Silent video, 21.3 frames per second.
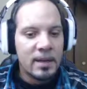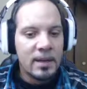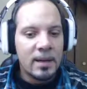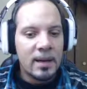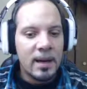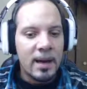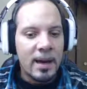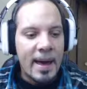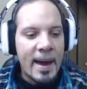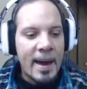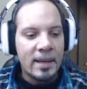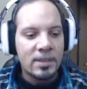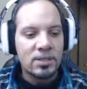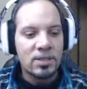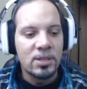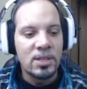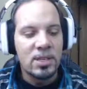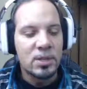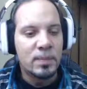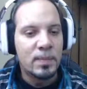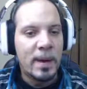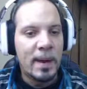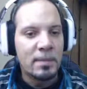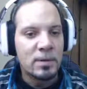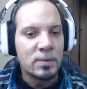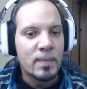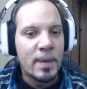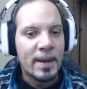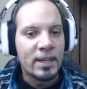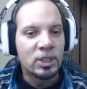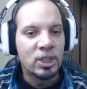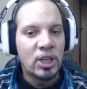it actually spams
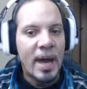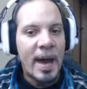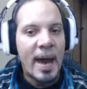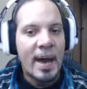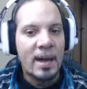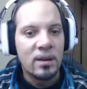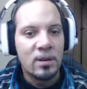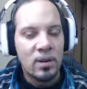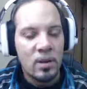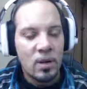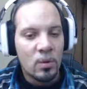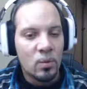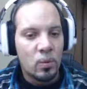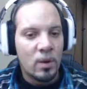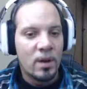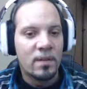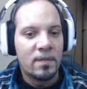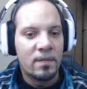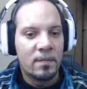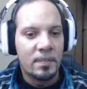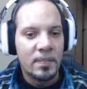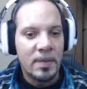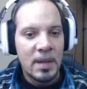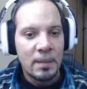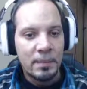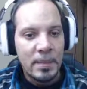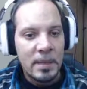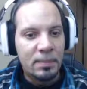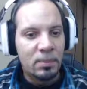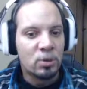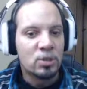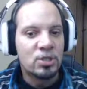my chat with
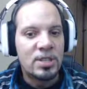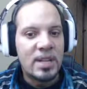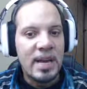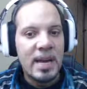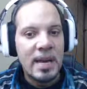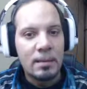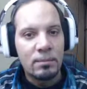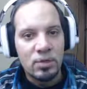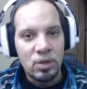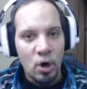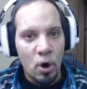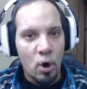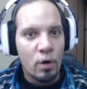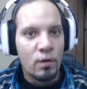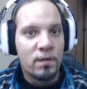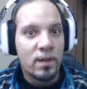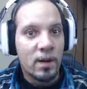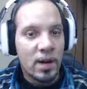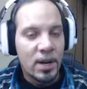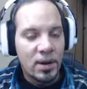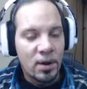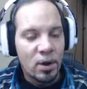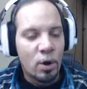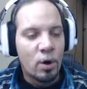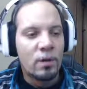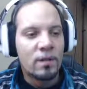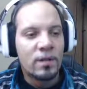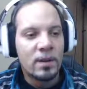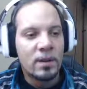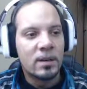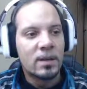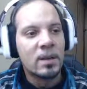people's names over and
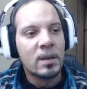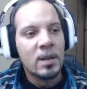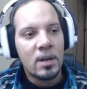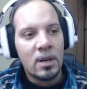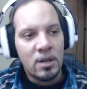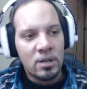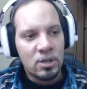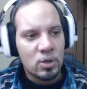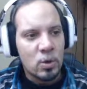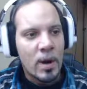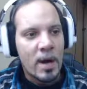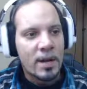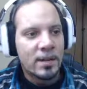over. So I